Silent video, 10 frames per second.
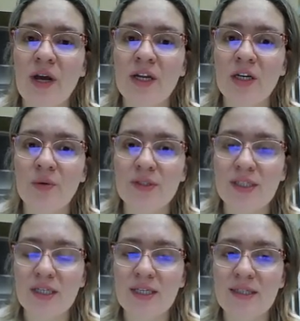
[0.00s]
I know
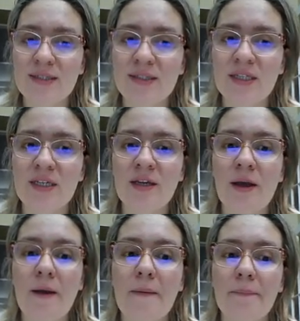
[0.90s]
it's easy,
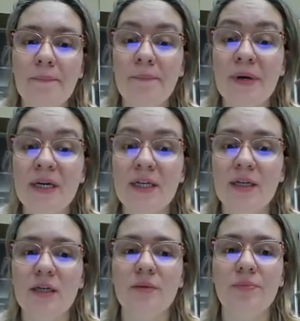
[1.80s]
but
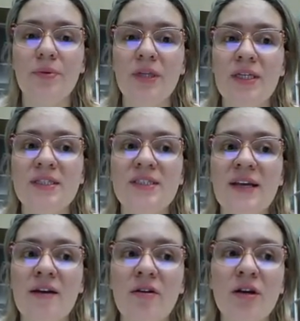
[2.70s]
please
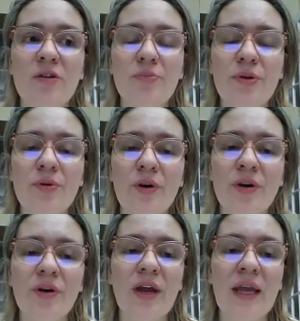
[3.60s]
get on a
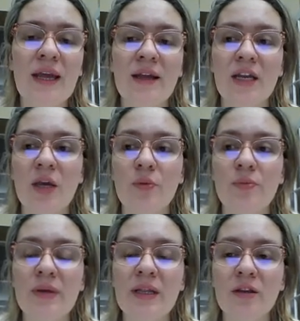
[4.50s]
computer and it will
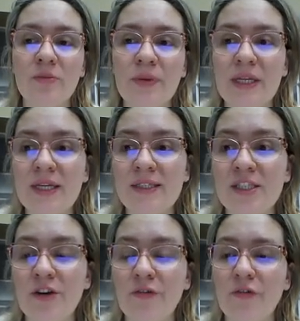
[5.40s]
be a little bit
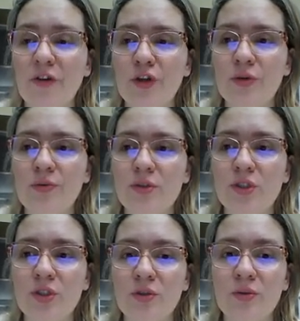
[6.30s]
easier for you
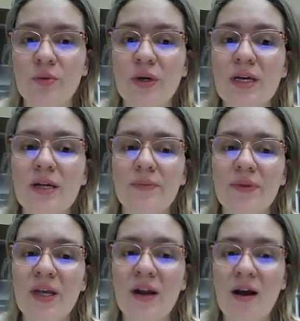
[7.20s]
to
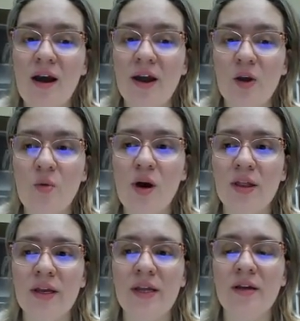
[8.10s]
get a higher
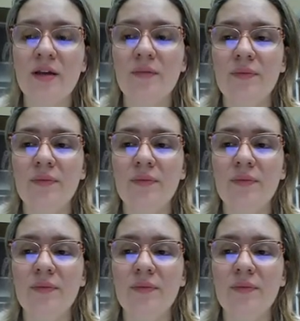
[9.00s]
quality.